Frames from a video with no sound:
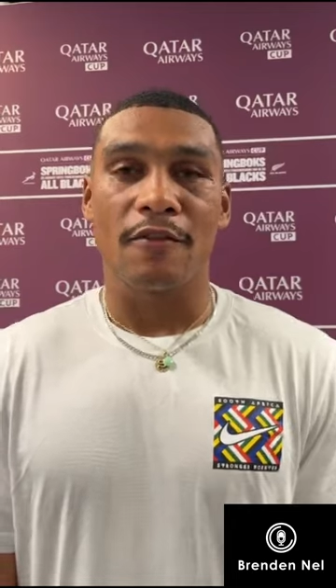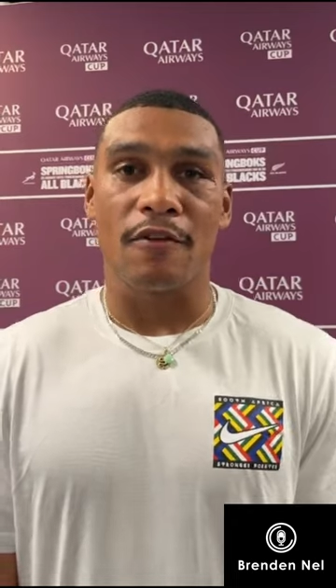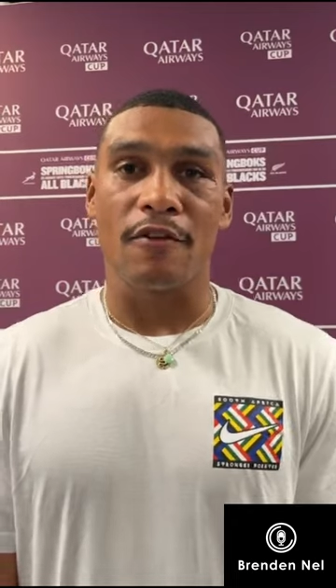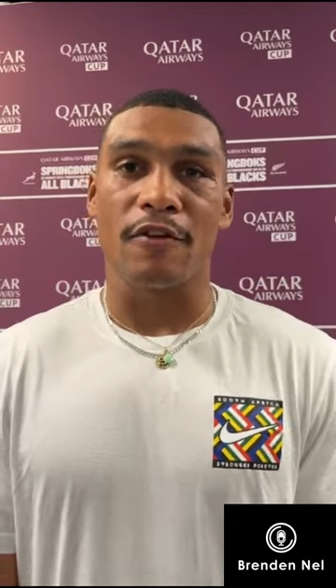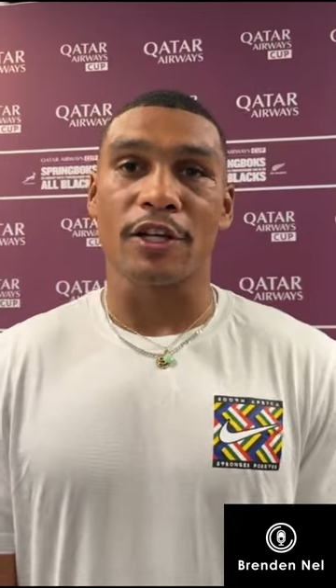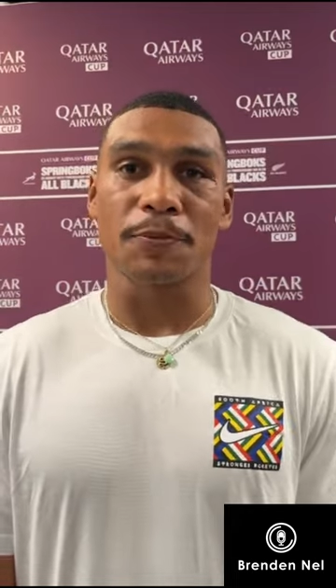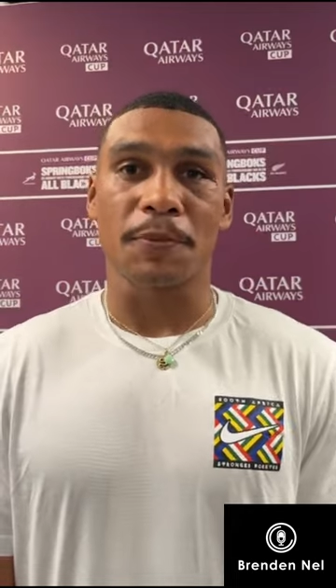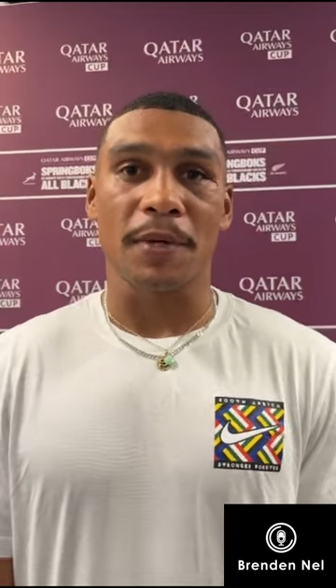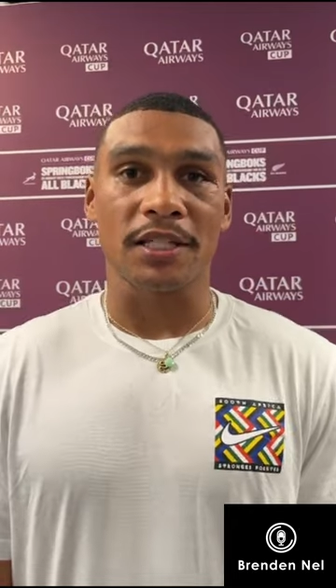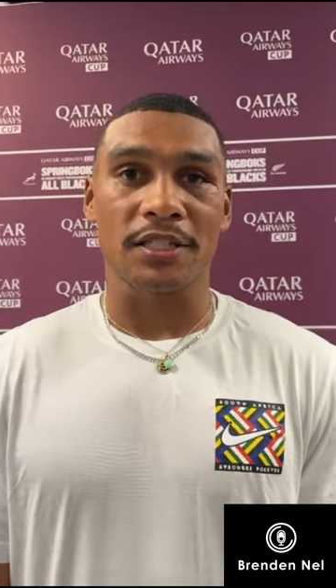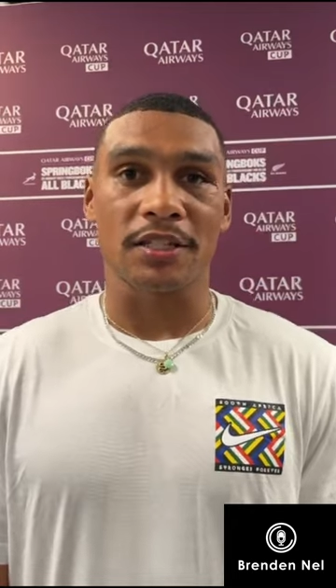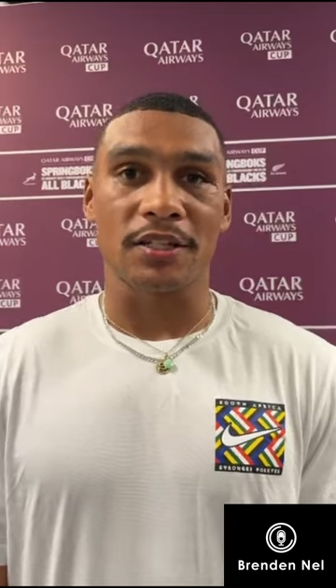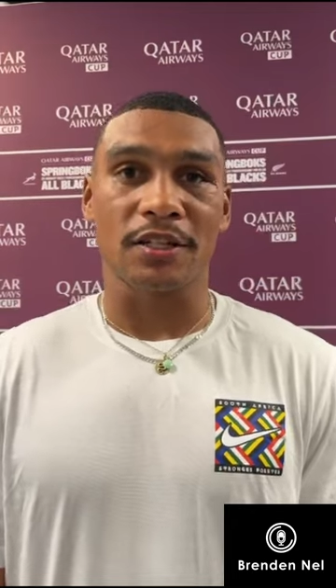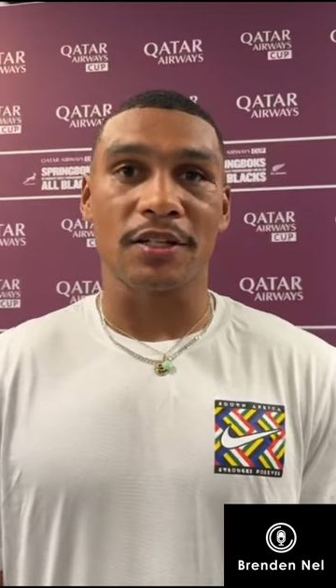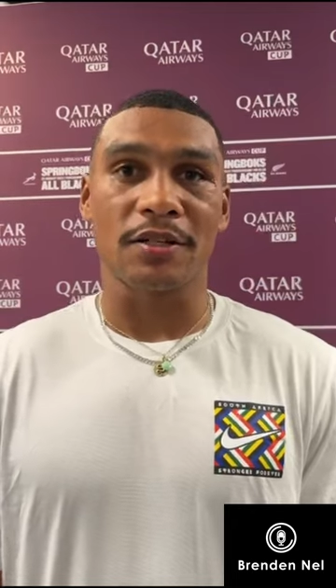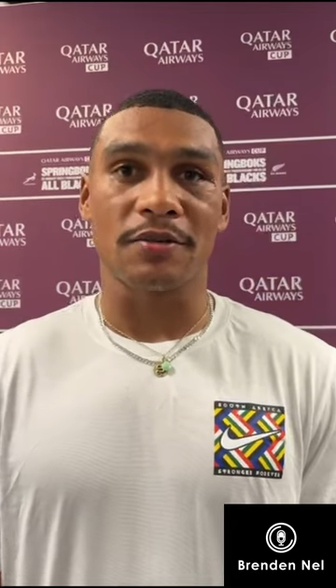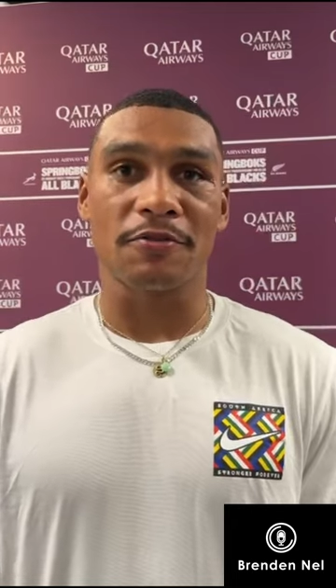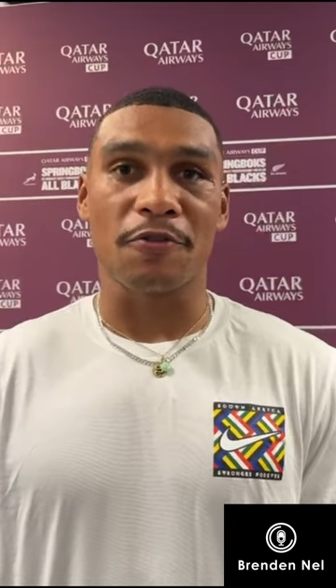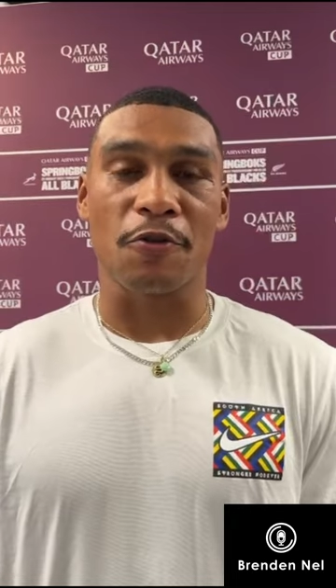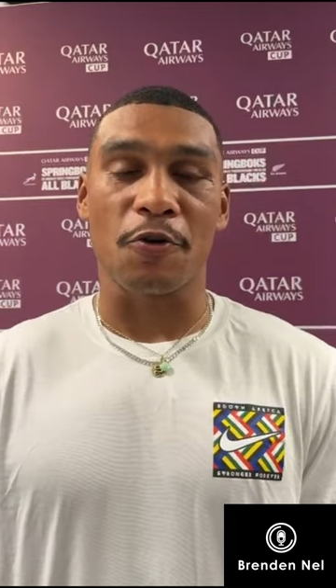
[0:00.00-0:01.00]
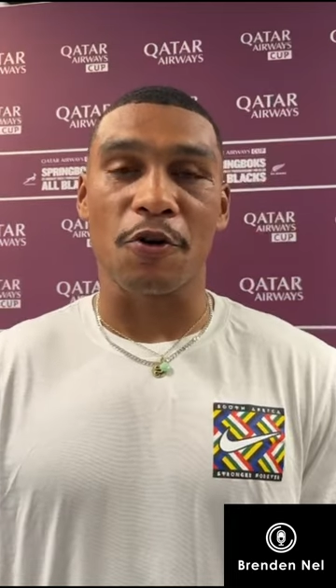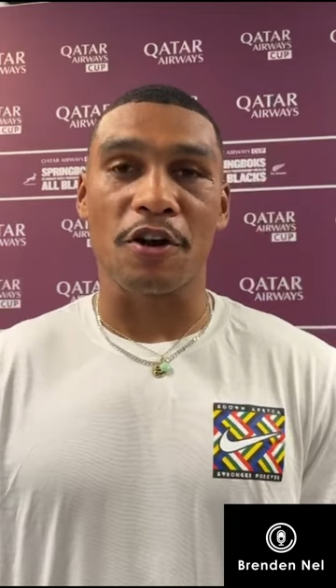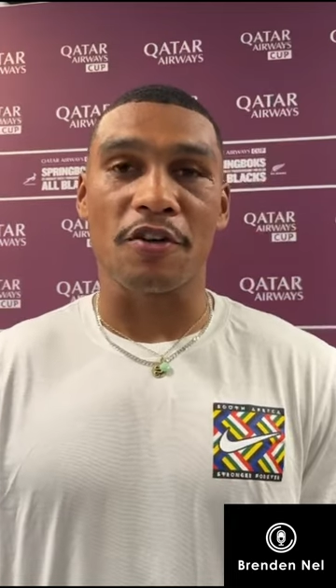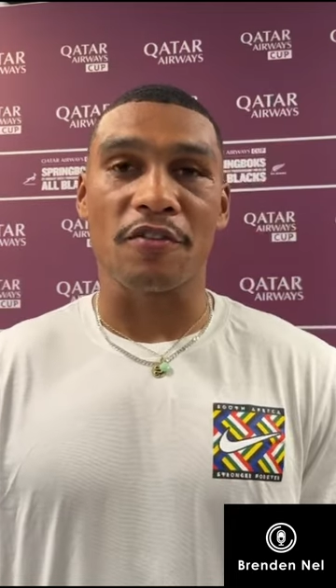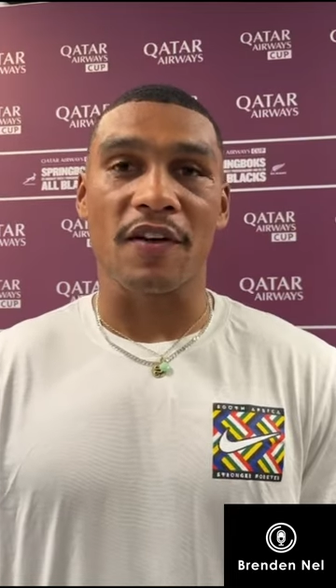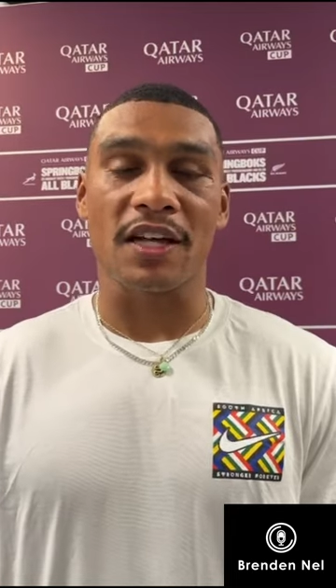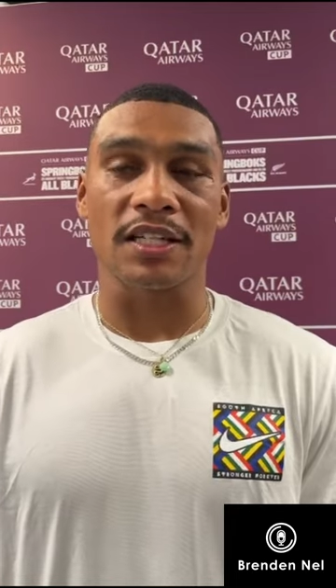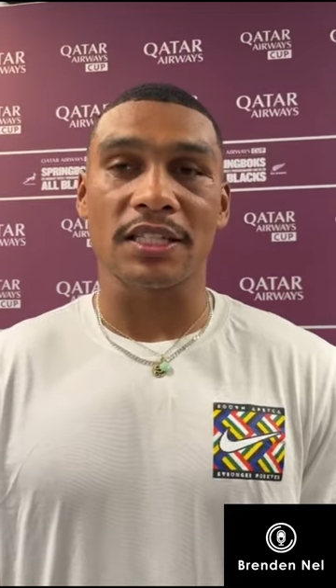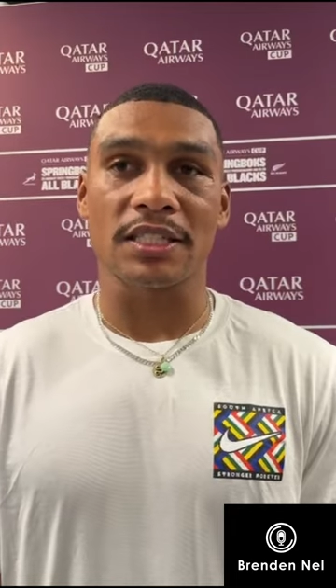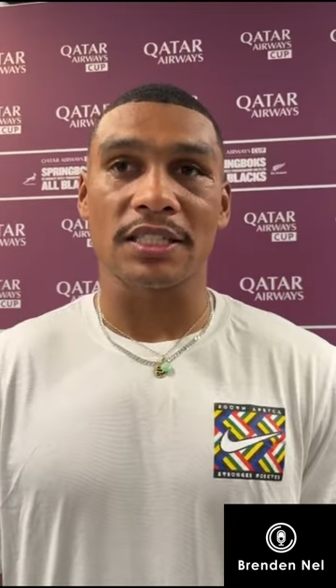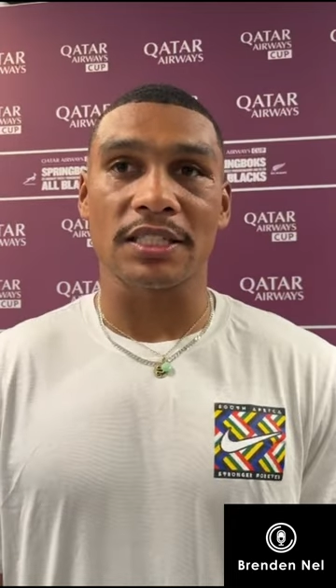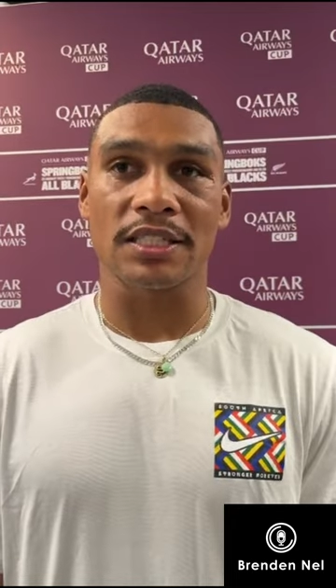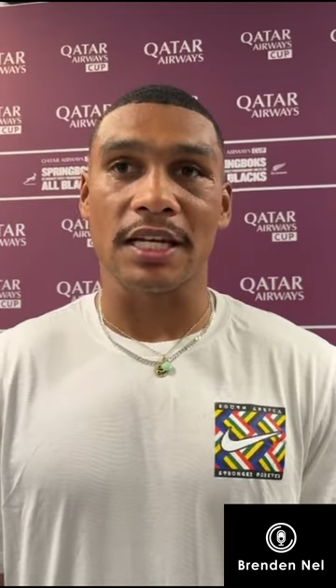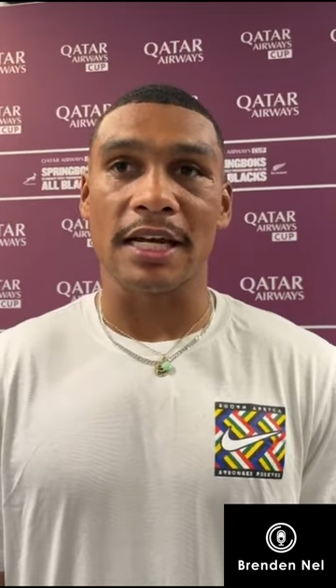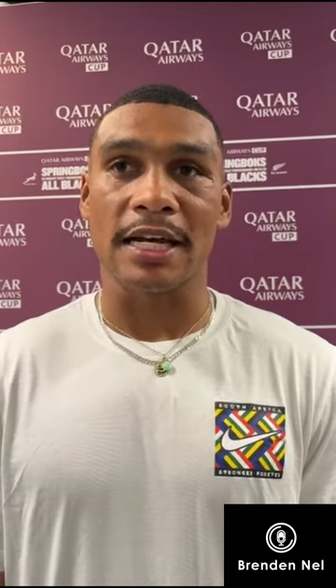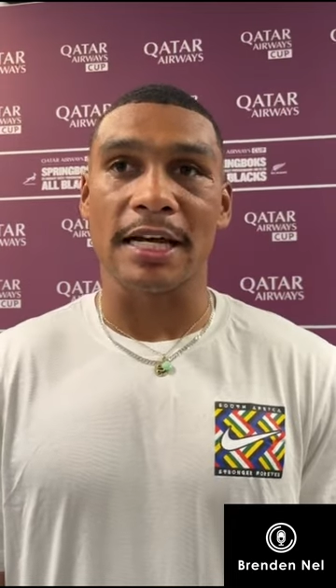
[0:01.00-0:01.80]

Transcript: very special for all of us.